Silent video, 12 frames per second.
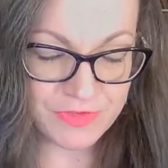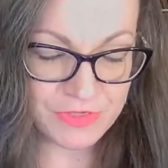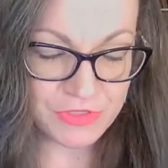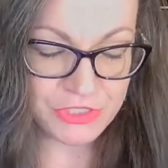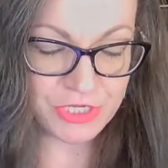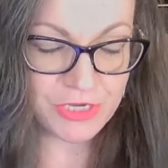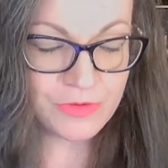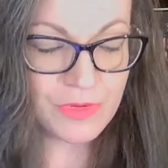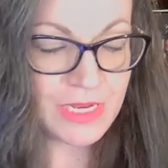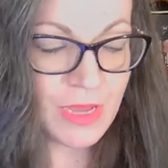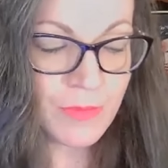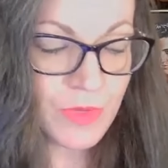Phil show,
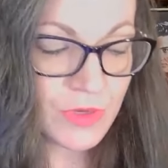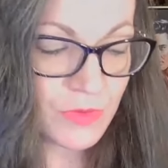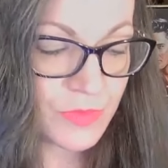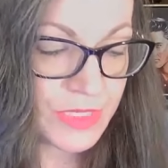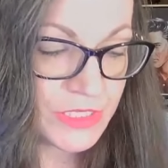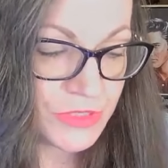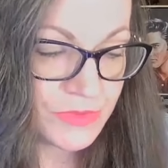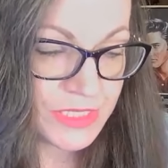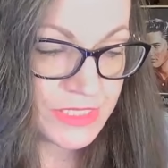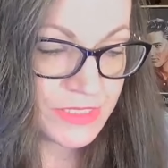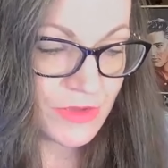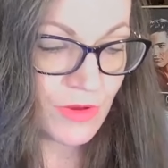and I'm going to read you
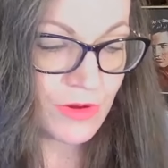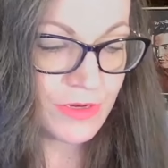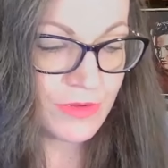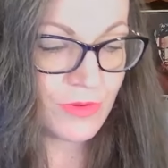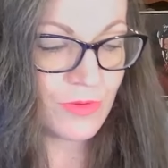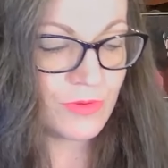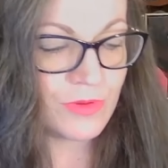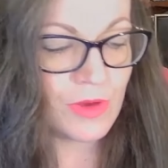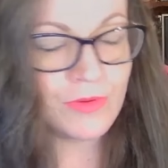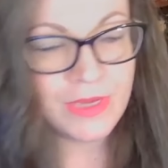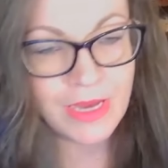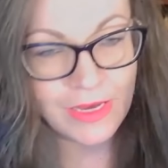this article.
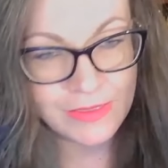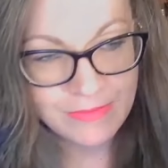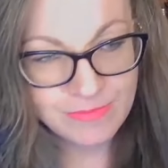Oh, yeah.